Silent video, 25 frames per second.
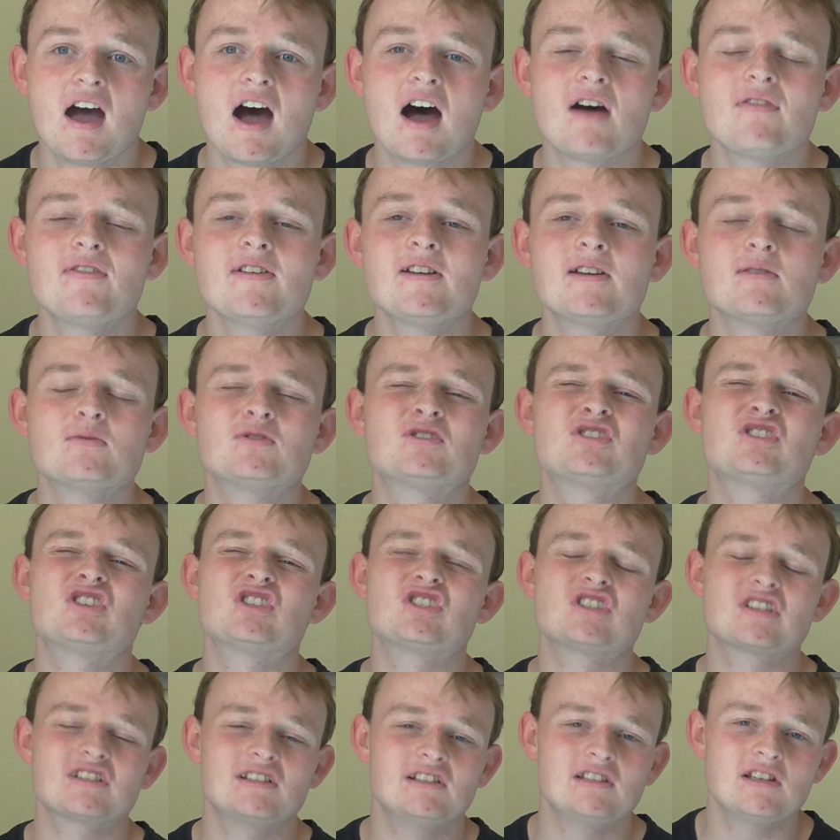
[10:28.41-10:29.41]
I think it was
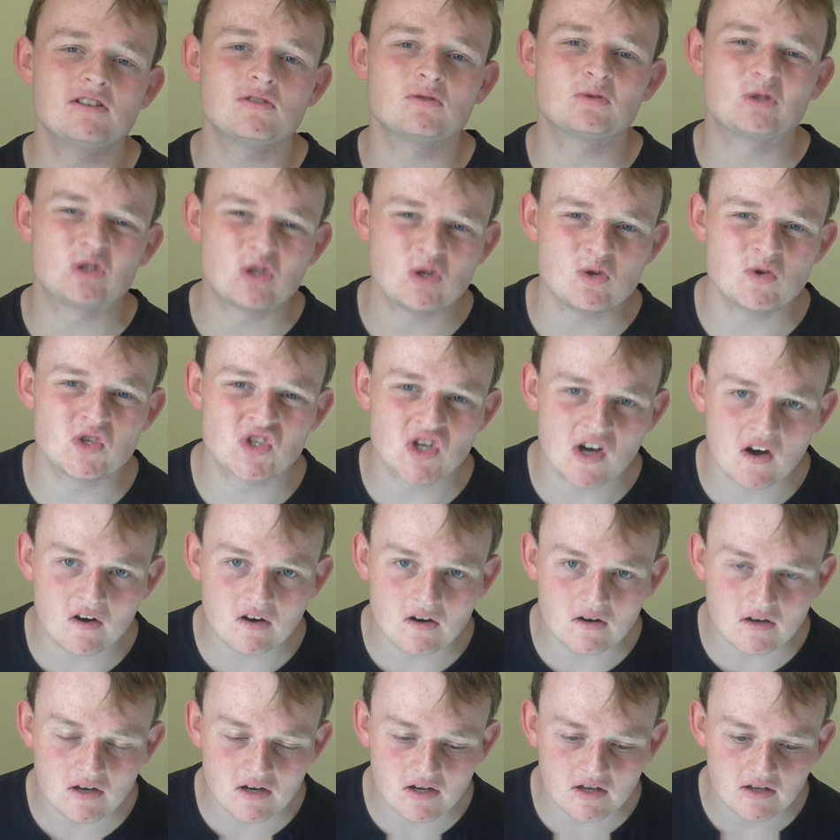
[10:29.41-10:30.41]
just a little too
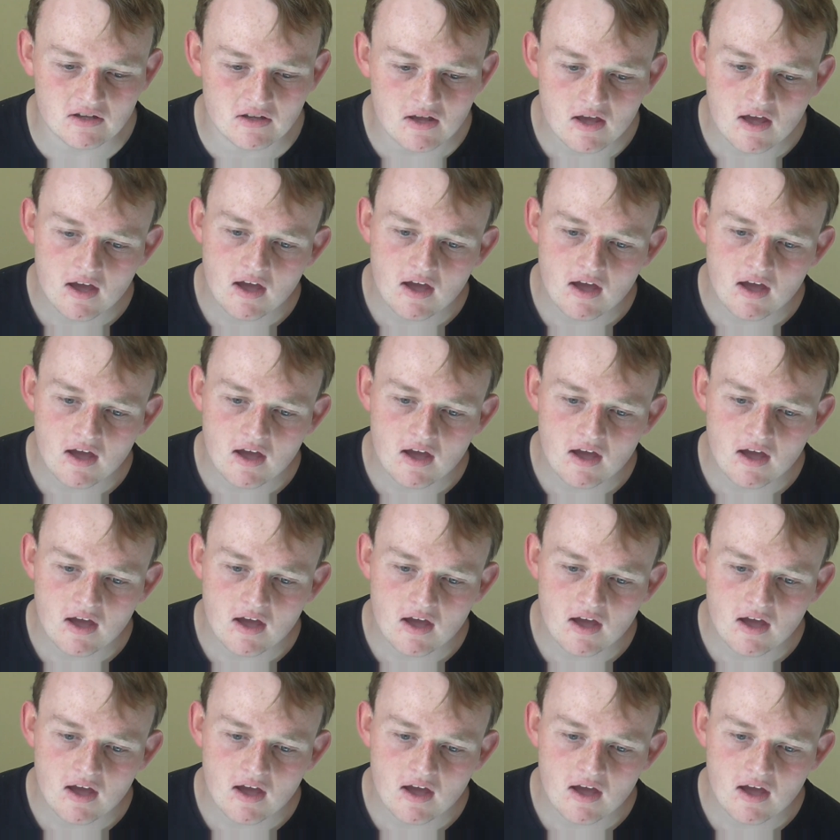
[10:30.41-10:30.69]
dark,